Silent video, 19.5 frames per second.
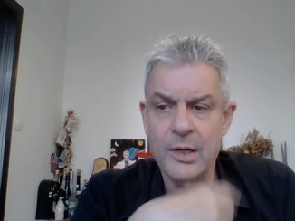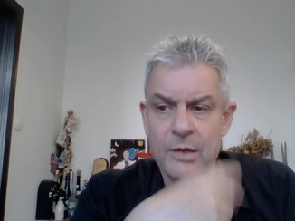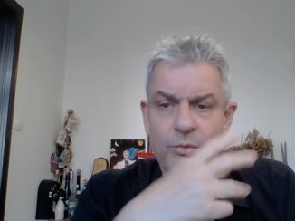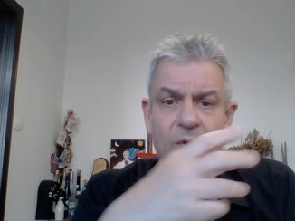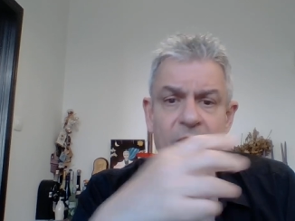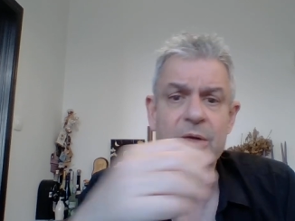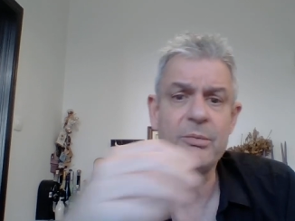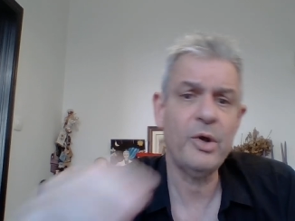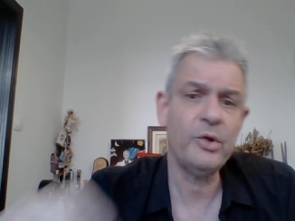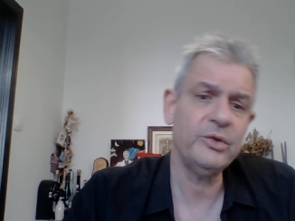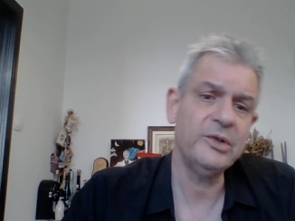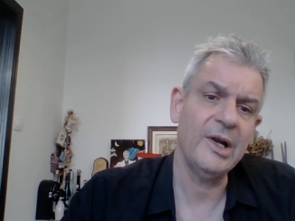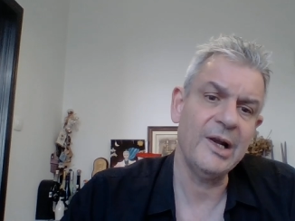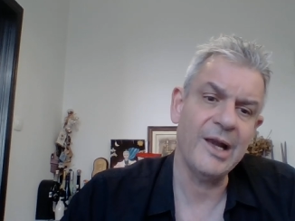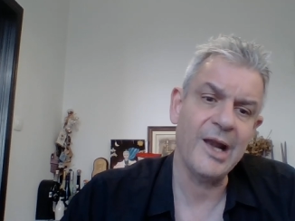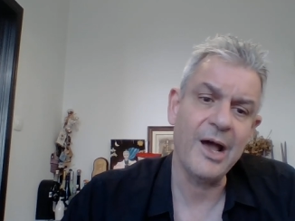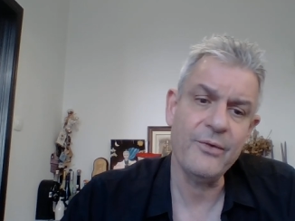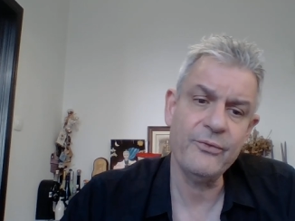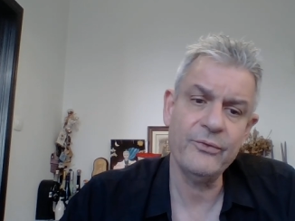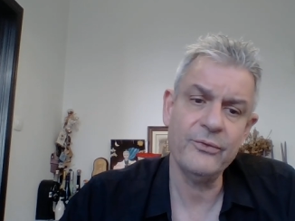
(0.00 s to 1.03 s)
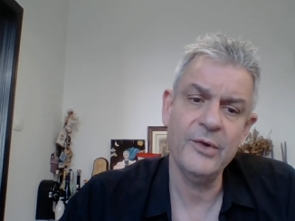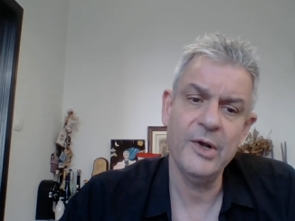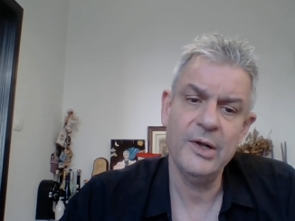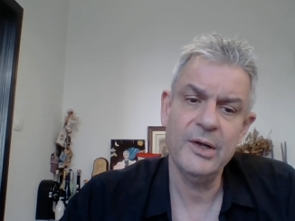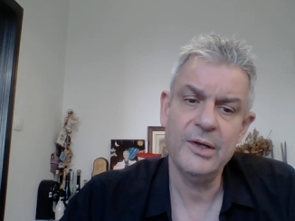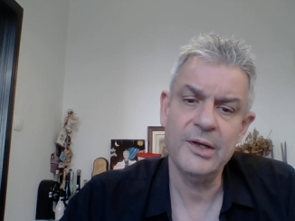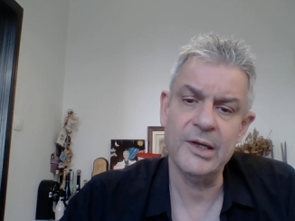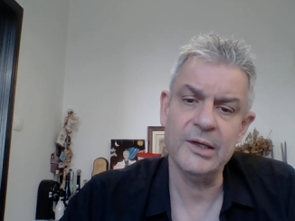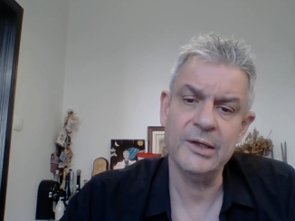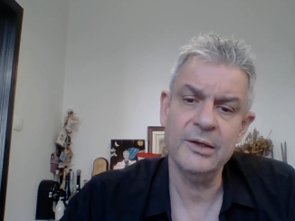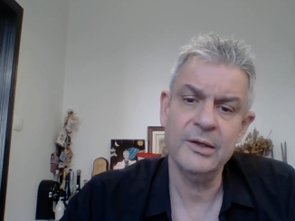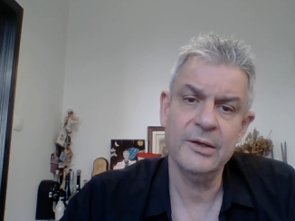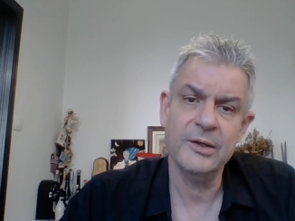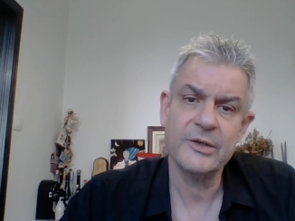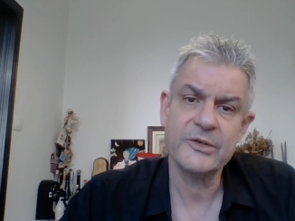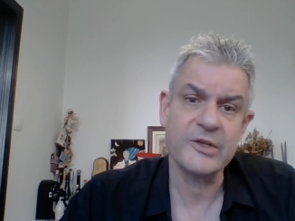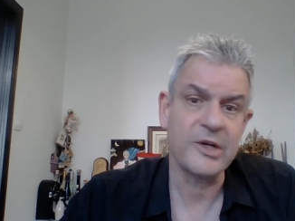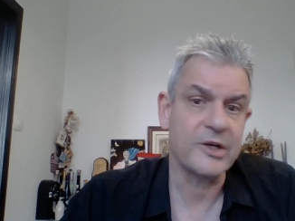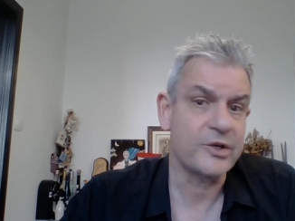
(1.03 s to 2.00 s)
What about the love and
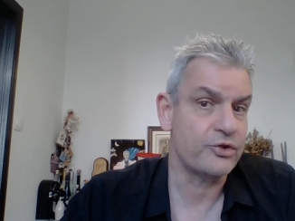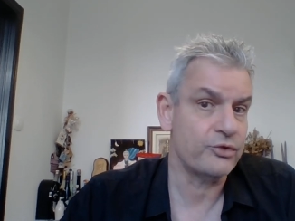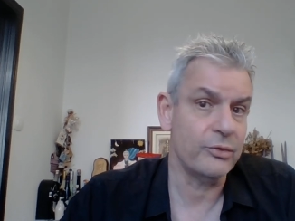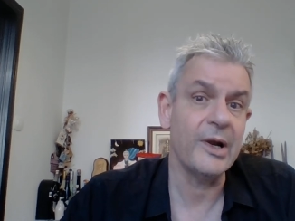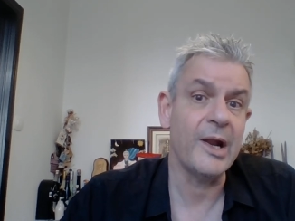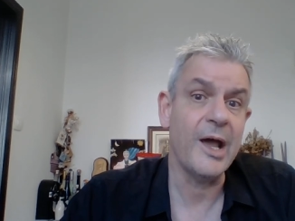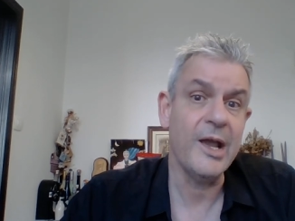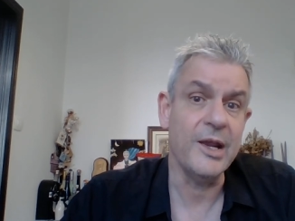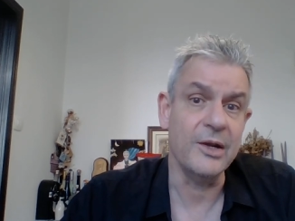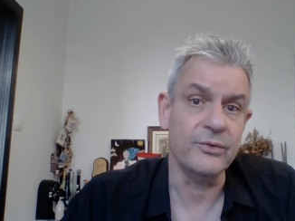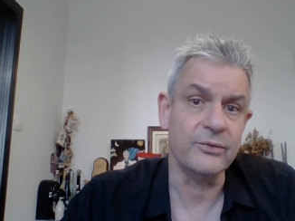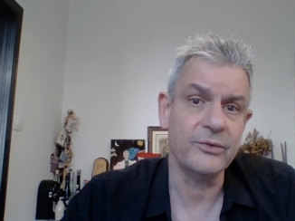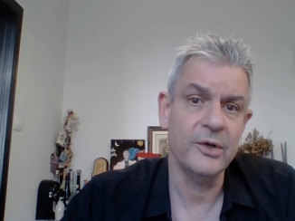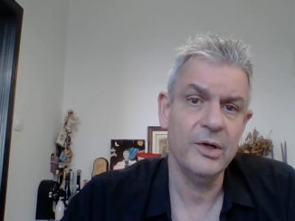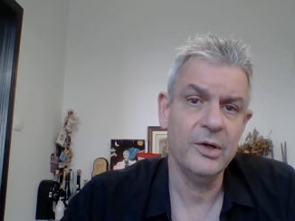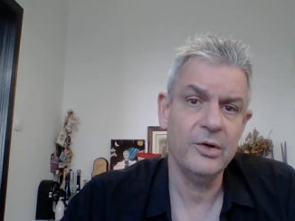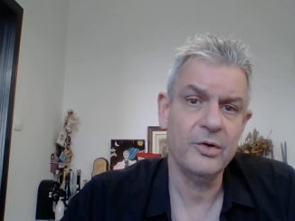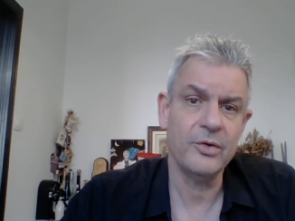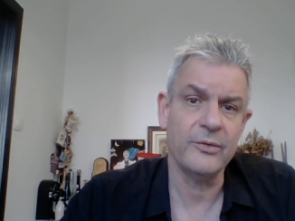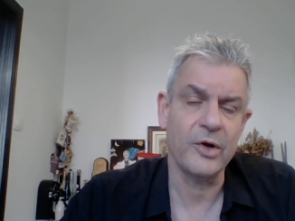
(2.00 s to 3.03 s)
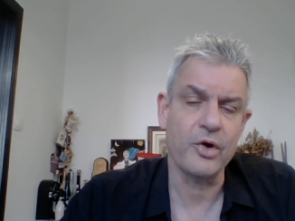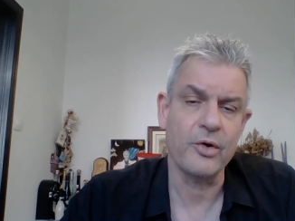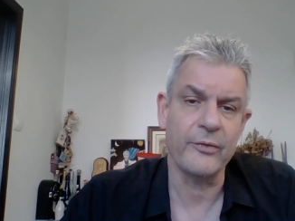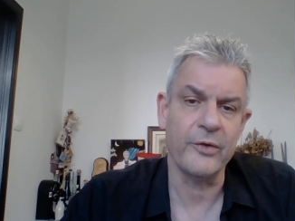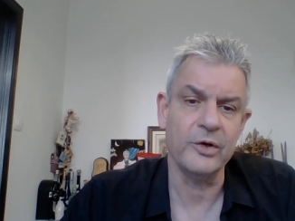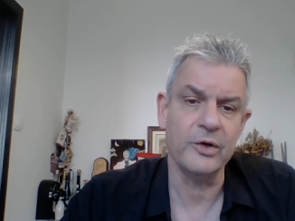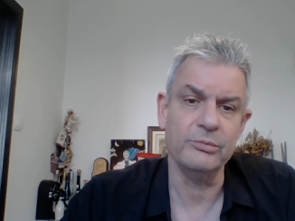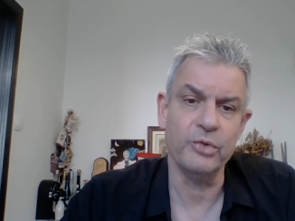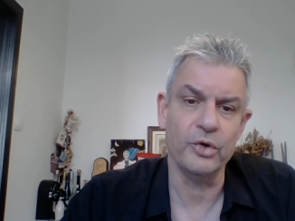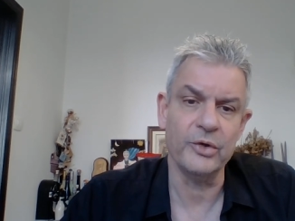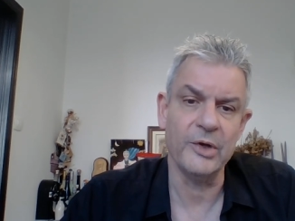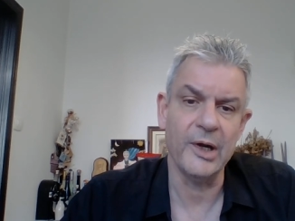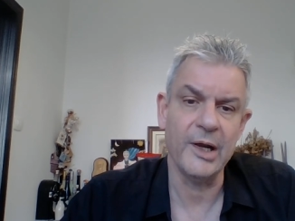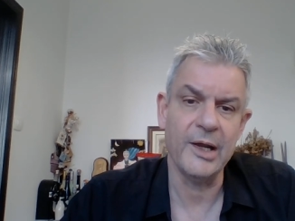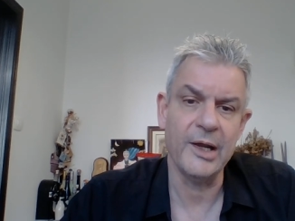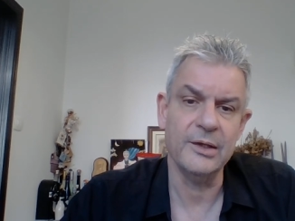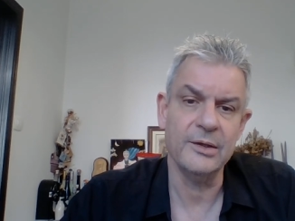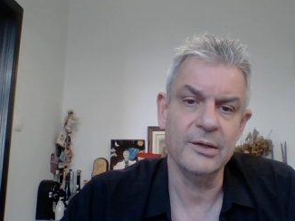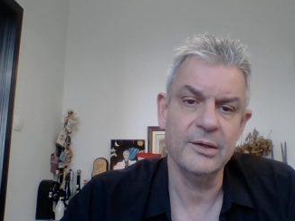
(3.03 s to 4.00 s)
sexual life of a covert
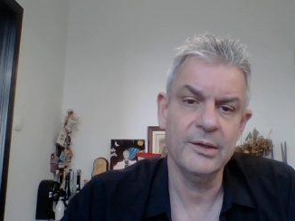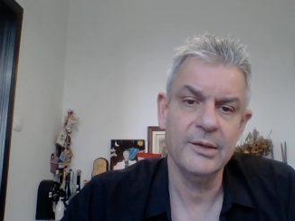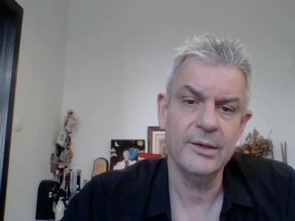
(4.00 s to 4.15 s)
borderline?